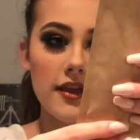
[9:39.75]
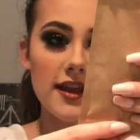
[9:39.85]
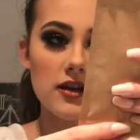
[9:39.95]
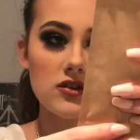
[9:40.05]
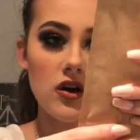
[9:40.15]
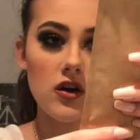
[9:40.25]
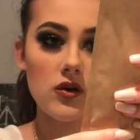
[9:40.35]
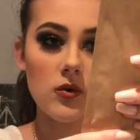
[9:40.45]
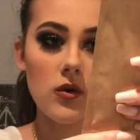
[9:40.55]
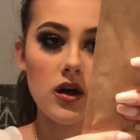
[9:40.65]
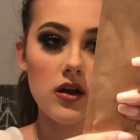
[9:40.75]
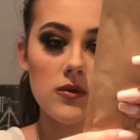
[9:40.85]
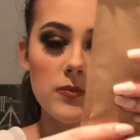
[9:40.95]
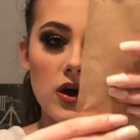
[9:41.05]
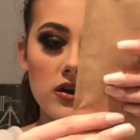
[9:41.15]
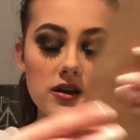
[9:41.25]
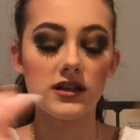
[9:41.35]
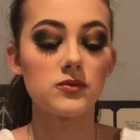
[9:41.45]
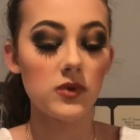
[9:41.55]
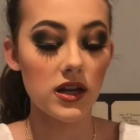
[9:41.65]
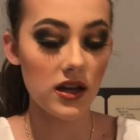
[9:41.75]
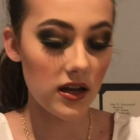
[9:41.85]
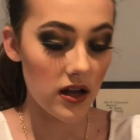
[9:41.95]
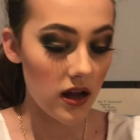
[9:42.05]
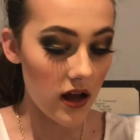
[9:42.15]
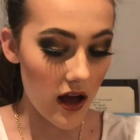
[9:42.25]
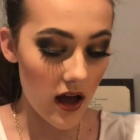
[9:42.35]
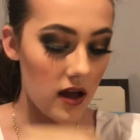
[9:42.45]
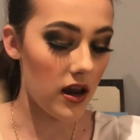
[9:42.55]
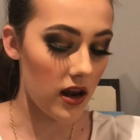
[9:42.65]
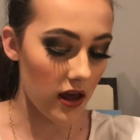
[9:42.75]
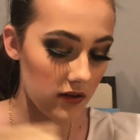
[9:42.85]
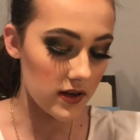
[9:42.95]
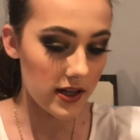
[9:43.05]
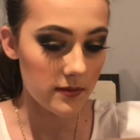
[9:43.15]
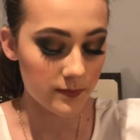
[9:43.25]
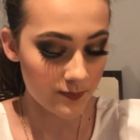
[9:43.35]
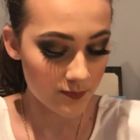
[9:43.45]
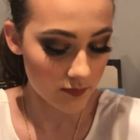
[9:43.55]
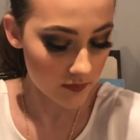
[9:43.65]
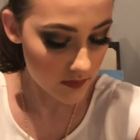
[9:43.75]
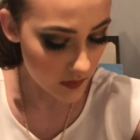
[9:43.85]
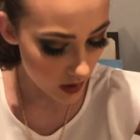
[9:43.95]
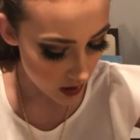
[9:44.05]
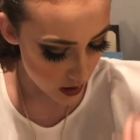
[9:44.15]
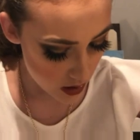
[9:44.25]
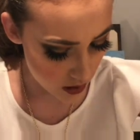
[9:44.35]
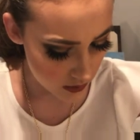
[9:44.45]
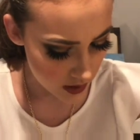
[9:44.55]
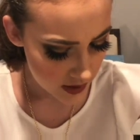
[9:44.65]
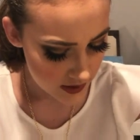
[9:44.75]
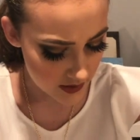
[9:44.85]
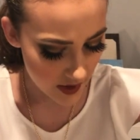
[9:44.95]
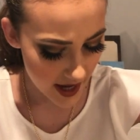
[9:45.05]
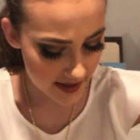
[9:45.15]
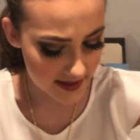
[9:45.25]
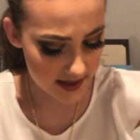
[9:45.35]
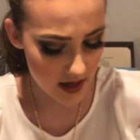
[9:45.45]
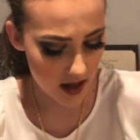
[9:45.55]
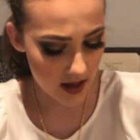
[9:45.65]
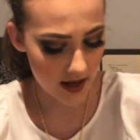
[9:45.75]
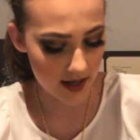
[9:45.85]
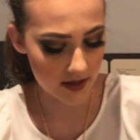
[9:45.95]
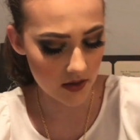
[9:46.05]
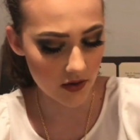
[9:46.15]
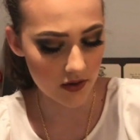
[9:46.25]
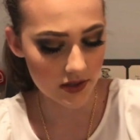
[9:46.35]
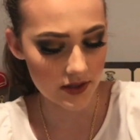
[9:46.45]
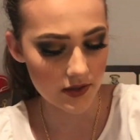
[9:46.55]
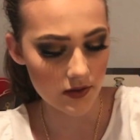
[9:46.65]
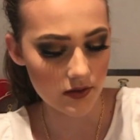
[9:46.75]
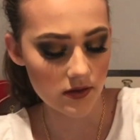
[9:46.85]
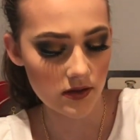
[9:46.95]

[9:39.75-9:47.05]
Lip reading: that the other one, but it's really lovely. Oh, so I see a letter, so